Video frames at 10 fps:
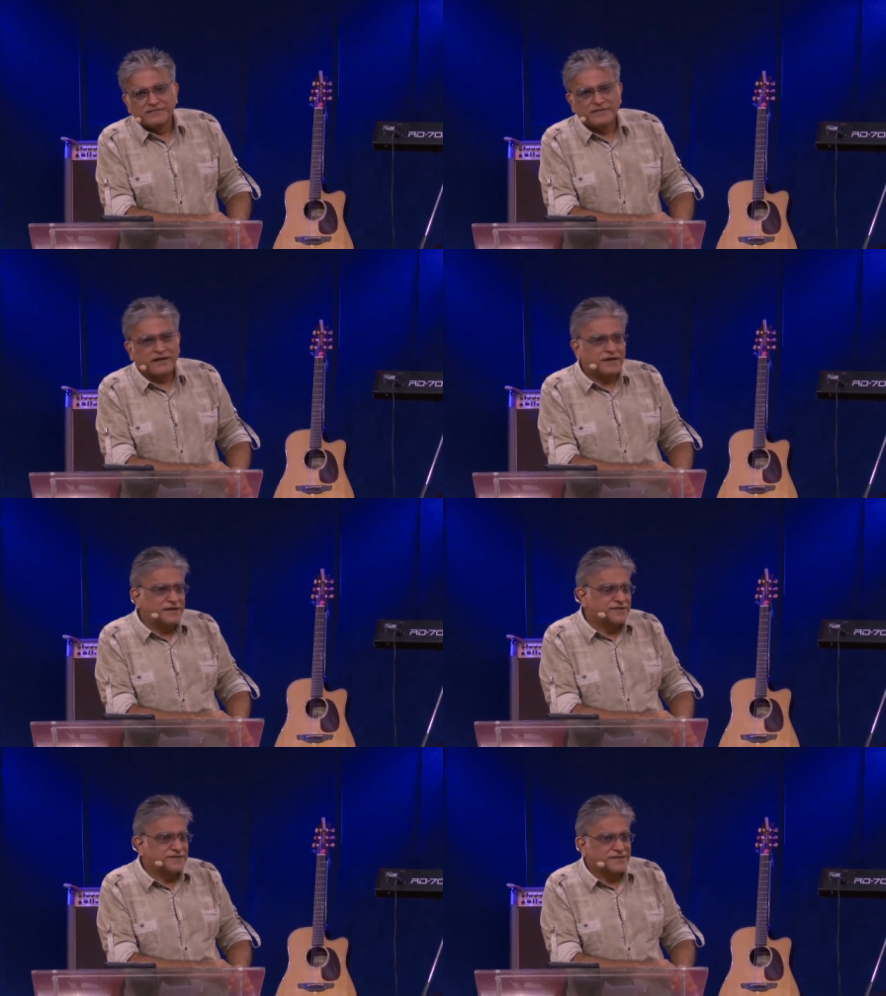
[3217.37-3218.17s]
At
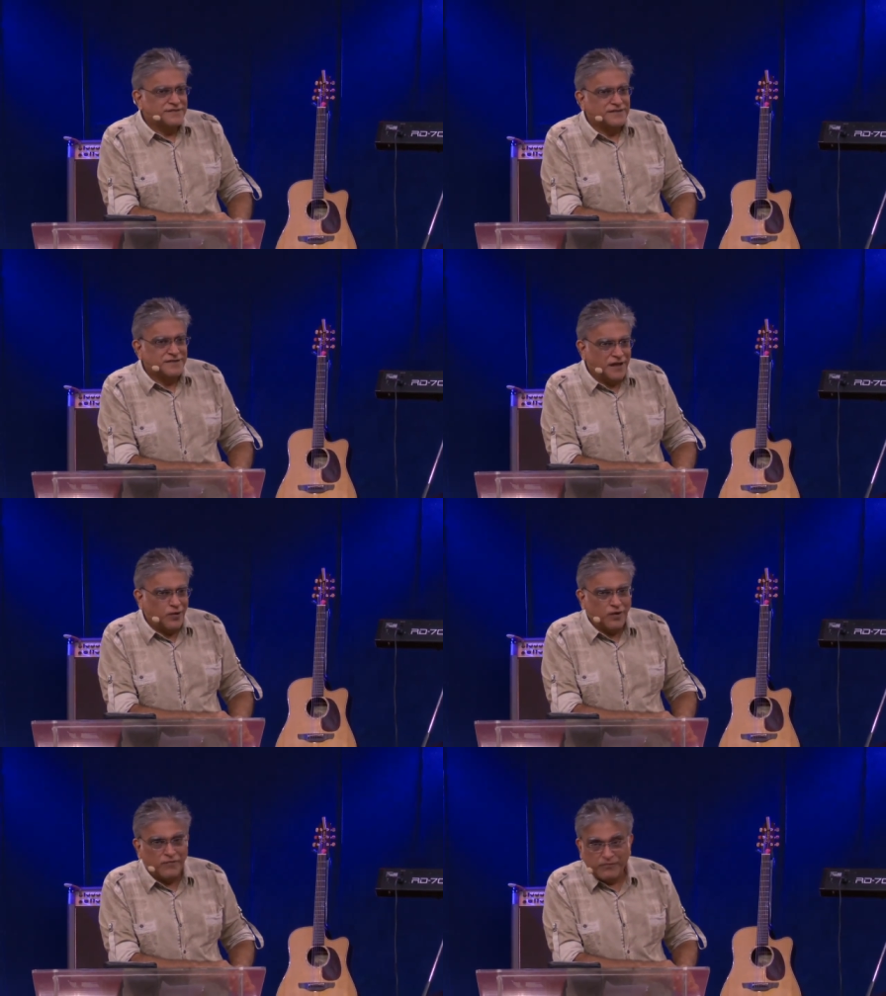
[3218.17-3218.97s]
least
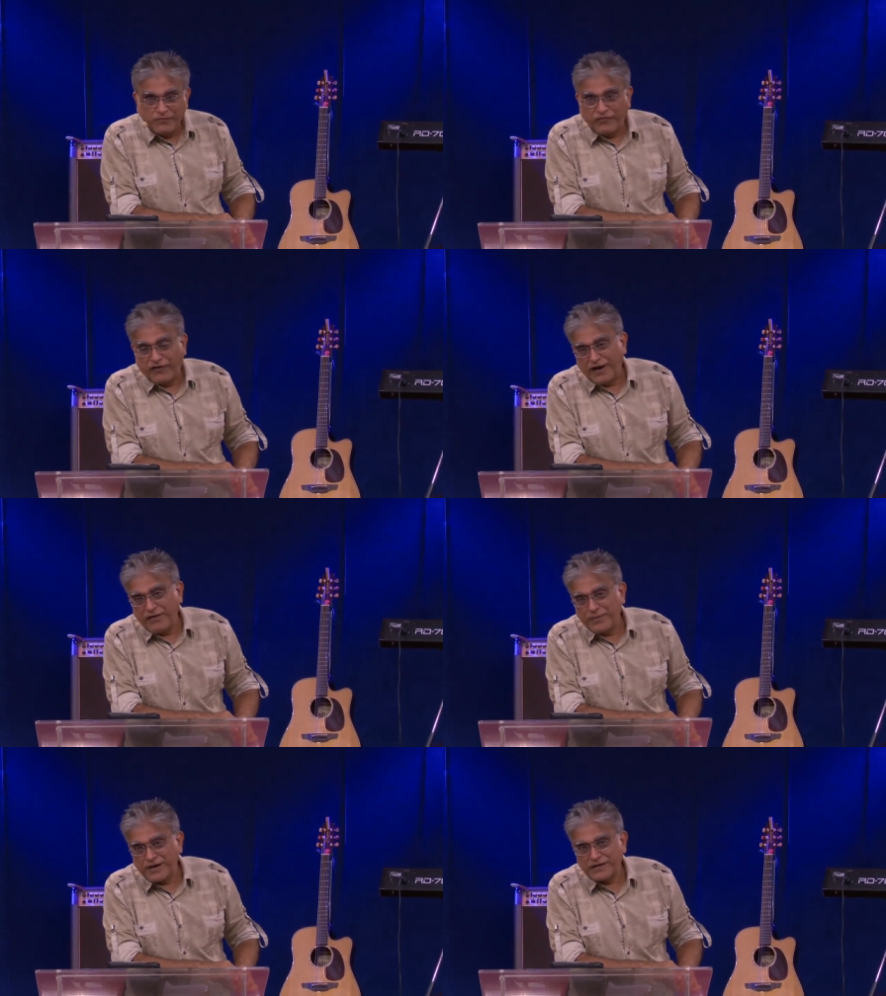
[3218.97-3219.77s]
now I'm far
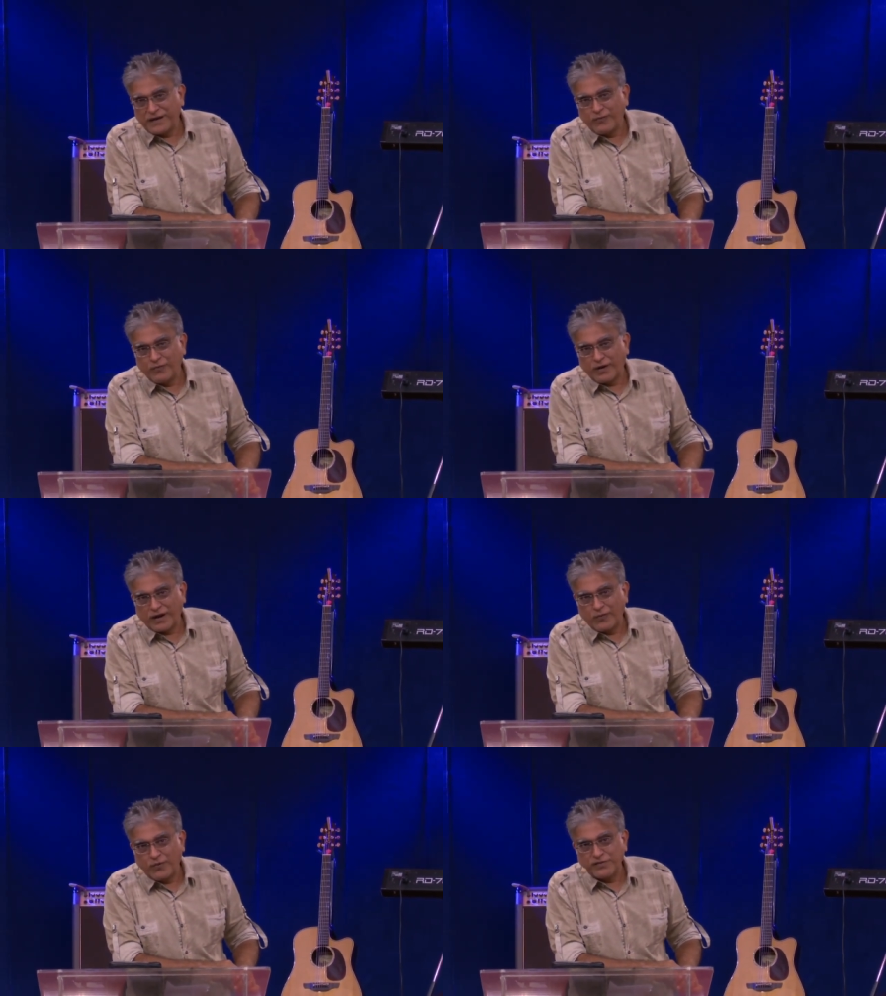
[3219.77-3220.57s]
better than what I
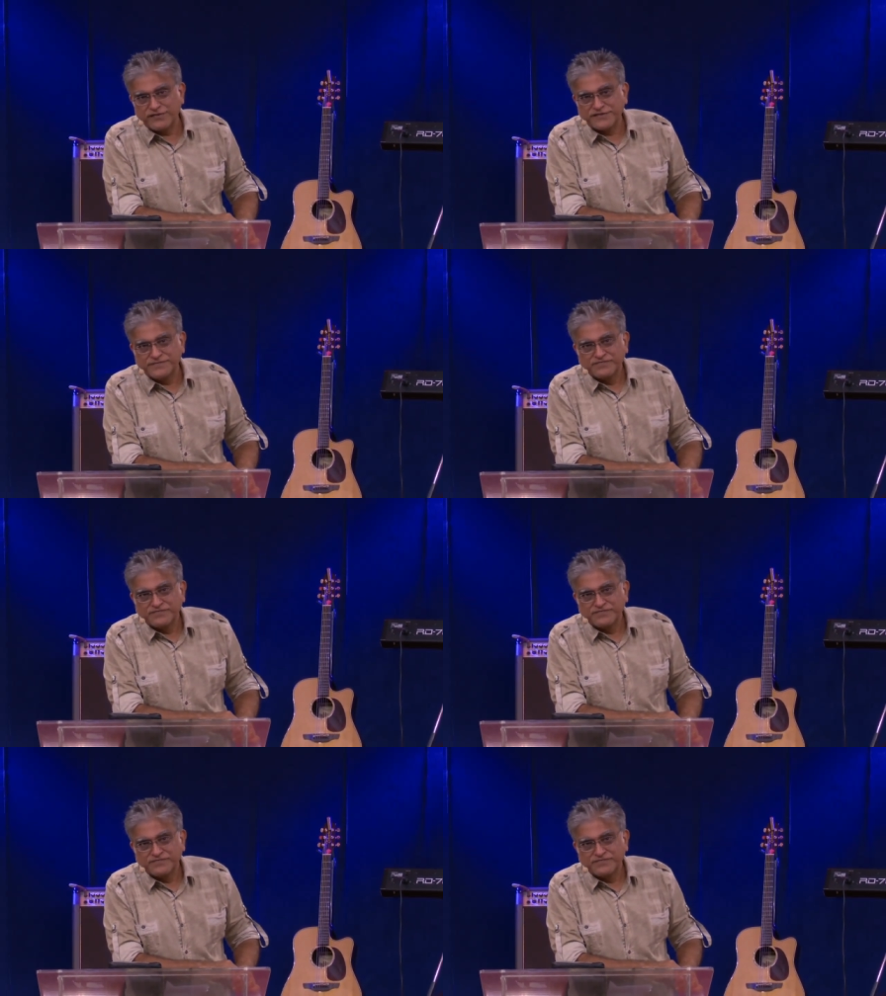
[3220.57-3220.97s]
was.